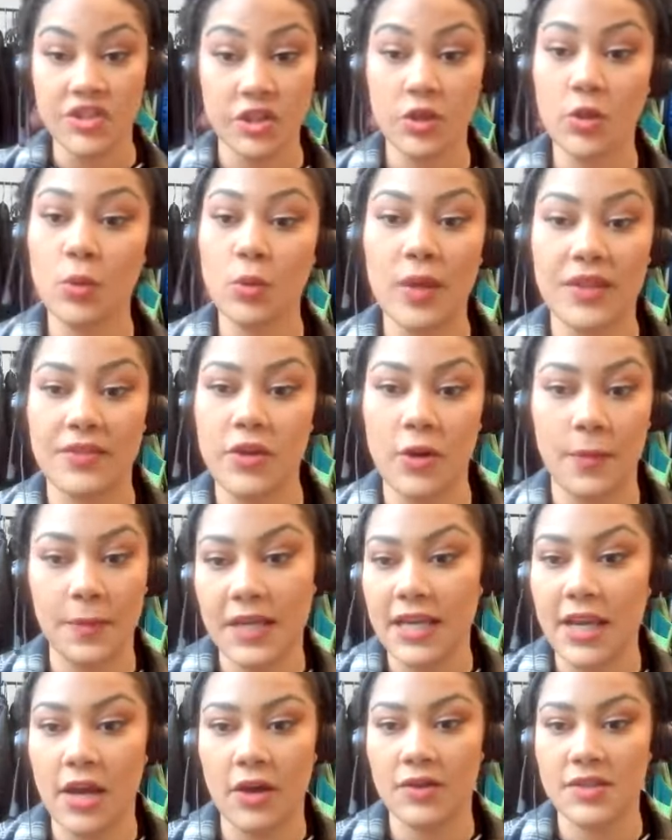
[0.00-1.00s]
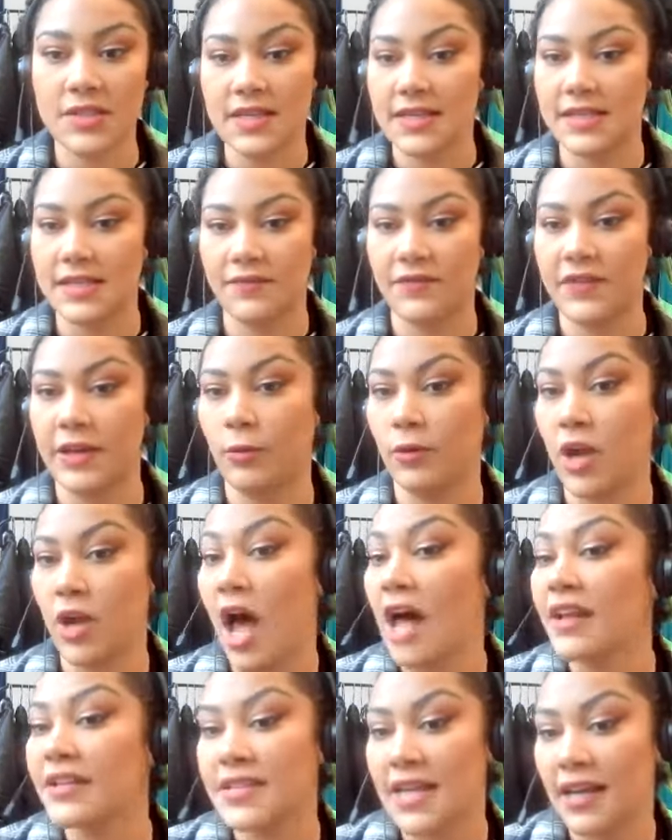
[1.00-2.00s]
do with your POs. Because if they were
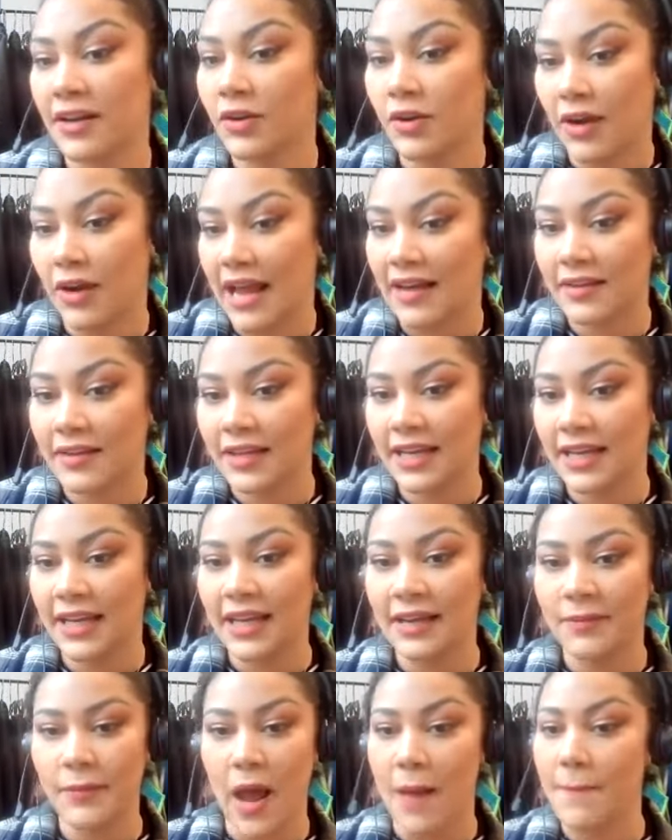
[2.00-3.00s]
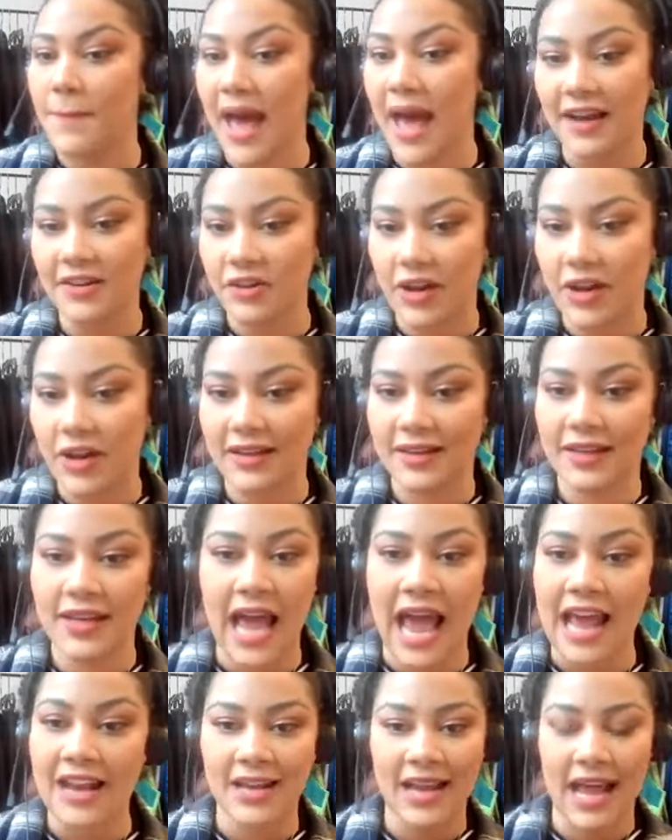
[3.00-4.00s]
not done correctly, not packed
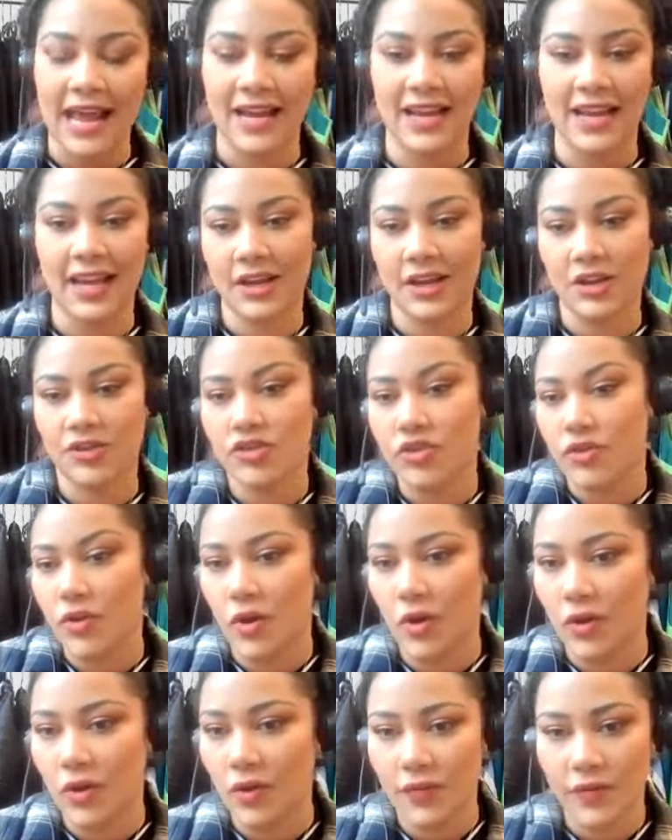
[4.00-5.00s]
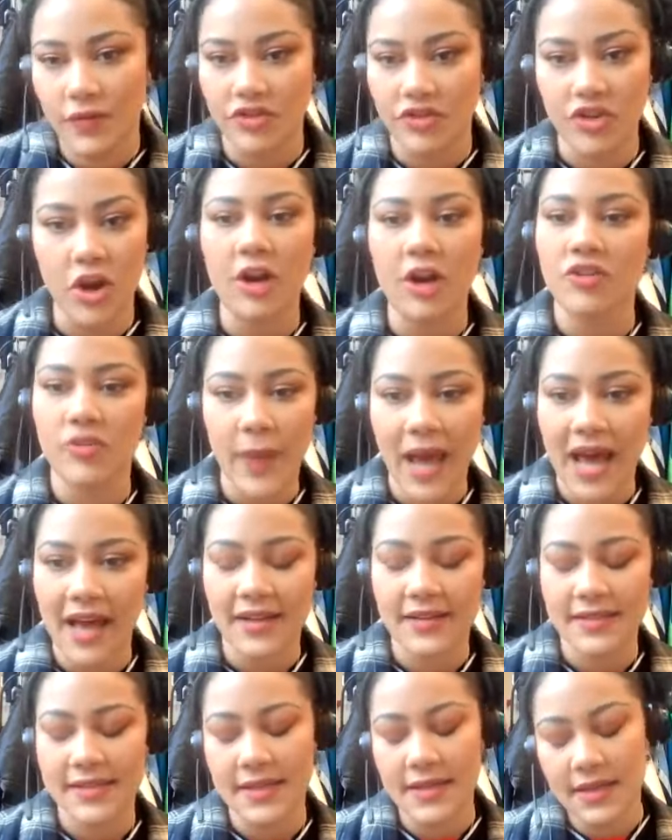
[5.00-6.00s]
correctly, I can't control the
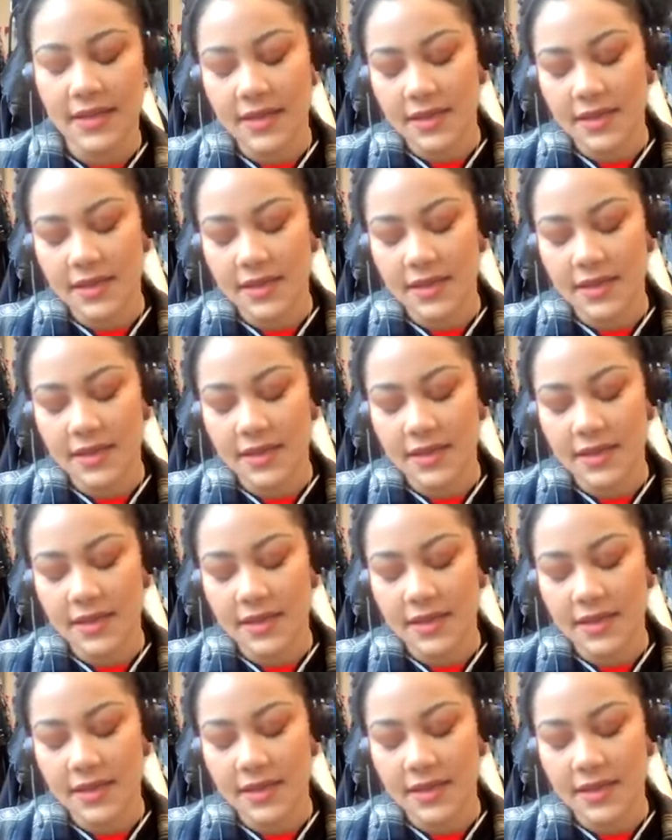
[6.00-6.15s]
chargebacks.